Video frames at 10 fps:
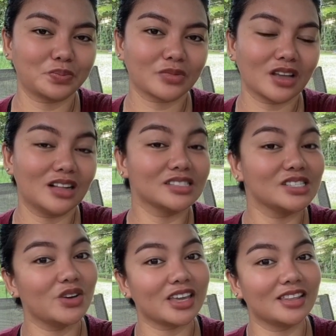I'll see
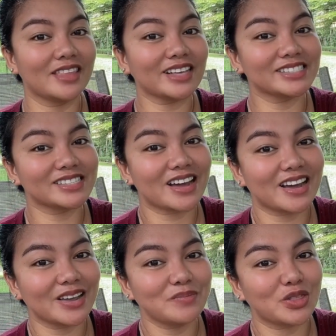you again next
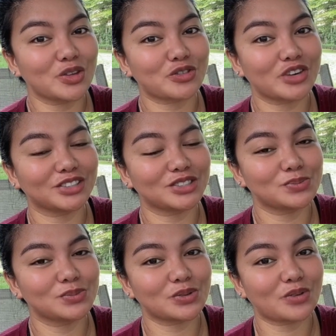time, and don't forget to
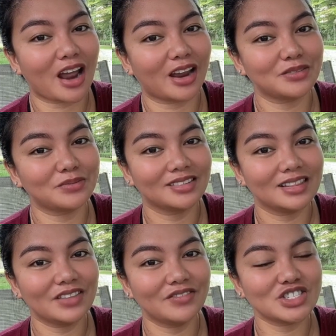subscribe.
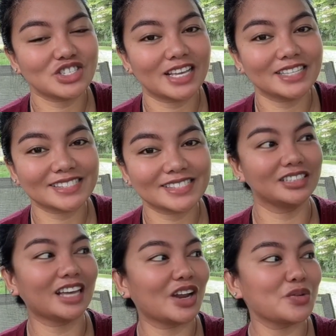Living
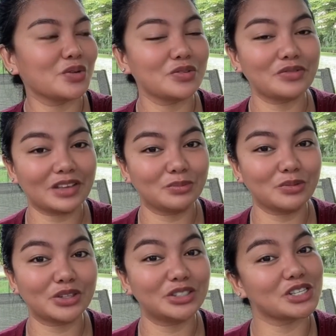Jess. I don't want to film
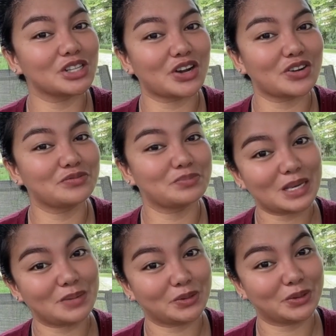when there's a lot of
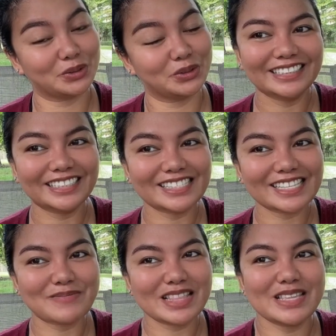people because
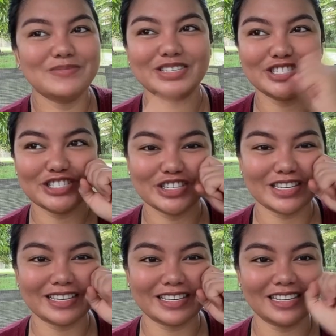I'm a little bit
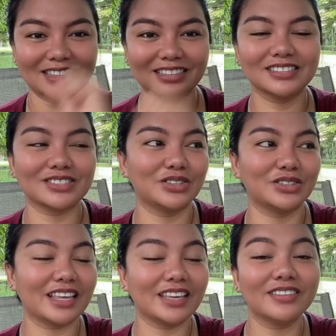shy. So
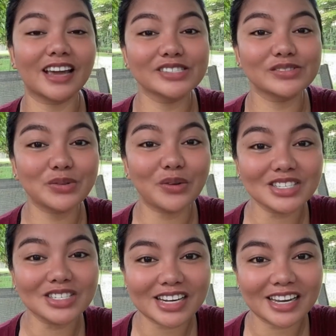thank you guys for
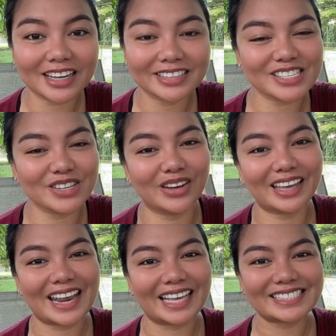watching. See you
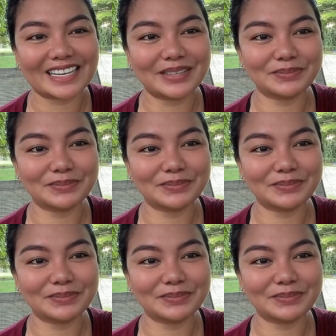again next time.